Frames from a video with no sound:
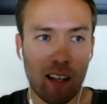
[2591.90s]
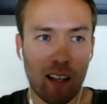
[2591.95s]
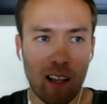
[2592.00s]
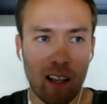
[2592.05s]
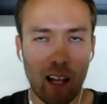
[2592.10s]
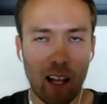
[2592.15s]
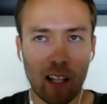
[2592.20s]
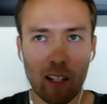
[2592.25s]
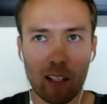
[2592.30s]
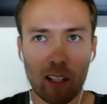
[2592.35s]

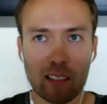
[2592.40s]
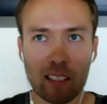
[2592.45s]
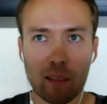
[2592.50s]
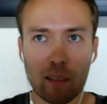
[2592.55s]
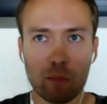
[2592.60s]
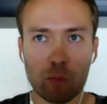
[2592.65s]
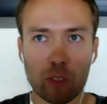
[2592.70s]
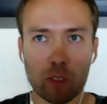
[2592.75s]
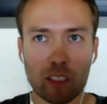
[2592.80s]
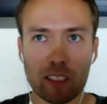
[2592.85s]
a lot of
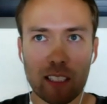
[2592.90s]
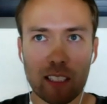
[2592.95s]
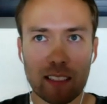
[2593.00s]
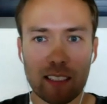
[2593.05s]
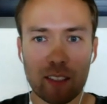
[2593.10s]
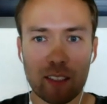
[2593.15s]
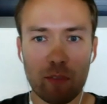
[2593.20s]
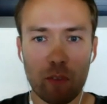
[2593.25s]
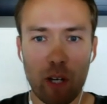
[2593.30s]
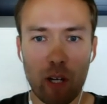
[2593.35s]
times we just take
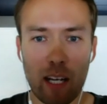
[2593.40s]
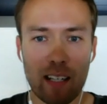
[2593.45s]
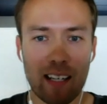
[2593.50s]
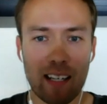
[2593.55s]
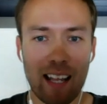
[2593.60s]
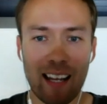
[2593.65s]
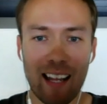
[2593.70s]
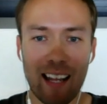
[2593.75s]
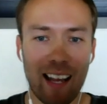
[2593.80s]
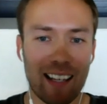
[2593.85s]
this for granted.
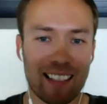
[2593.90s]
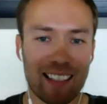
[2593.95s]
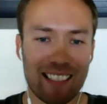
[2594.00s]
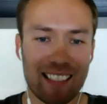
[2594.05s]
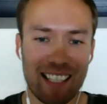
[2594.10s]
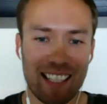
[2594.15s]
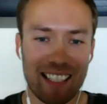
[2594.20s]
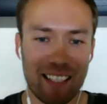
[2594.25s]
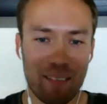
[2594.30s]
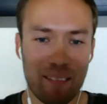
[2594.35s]
And I
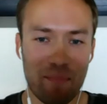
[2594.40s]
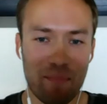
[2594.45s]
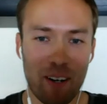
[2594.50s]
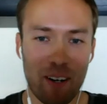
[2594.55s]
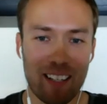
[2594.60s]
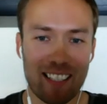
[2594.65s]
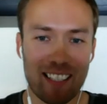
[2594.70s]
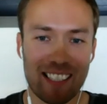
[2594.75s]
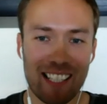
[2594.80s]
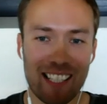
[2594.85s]
see that
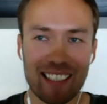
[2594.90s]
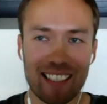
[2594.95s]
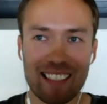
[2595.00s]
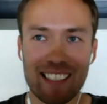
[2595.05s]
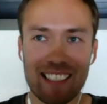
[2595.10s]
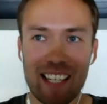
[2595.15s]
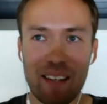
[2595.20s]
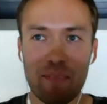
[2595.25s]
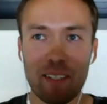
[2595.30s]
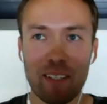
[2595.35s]
Martin is shaking his
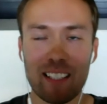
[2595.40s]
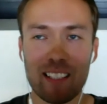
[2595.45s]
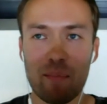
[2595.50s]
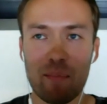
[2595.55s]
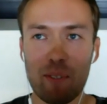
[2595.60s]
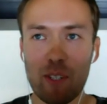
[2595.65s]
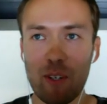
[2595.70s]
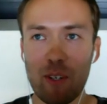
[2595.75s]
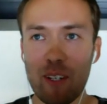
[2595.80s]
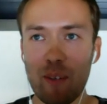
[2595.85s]
head, because I'm
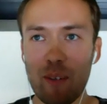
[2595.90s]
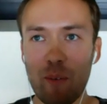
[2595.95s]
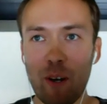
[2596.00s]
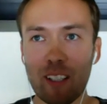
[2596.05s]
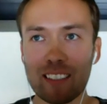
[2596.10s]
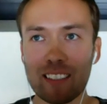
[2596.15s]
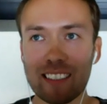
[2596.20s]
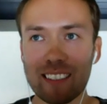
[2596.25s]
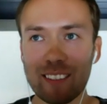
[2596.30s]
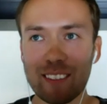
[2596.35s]
sure he
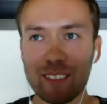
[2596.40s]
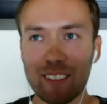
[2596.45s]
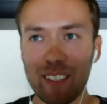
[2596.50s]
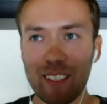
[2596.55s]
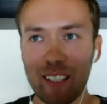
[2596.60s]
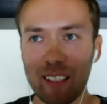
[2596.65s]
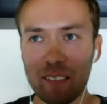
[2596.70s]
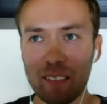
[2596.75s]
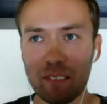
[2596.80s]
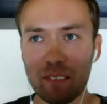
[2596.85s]
walks into a
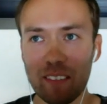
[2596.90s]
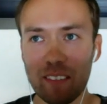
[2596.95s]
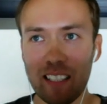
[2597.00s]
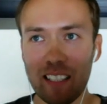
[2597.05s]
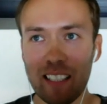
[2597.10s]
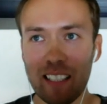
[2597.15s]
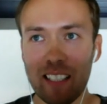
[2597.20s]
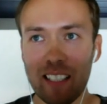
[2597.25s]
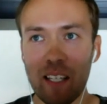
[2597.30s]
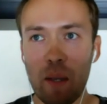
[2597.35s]
lot
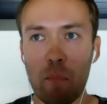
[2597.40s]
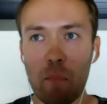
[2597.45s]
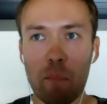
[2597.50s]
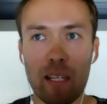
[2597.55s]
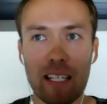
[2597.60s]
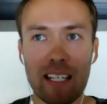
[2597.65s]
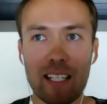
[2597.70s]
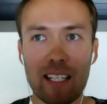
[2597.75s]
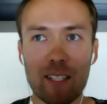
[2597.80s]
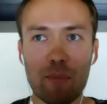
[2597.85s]
of
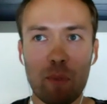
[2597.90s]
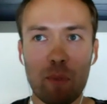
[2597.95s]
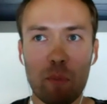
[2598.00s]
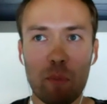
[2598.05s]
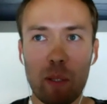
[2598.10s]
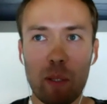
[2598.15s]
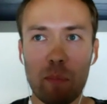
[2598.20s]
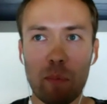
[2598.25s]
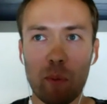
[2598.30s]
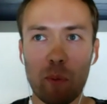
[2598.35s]
meetings with
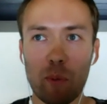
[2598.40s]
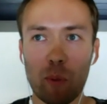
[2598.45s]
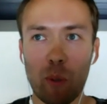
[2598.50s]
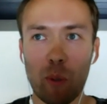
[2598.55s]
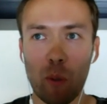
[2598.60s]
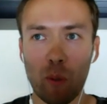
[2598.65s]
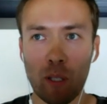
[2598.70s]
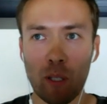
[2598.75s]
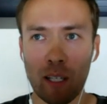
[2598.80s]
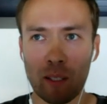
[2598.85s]
people who go like,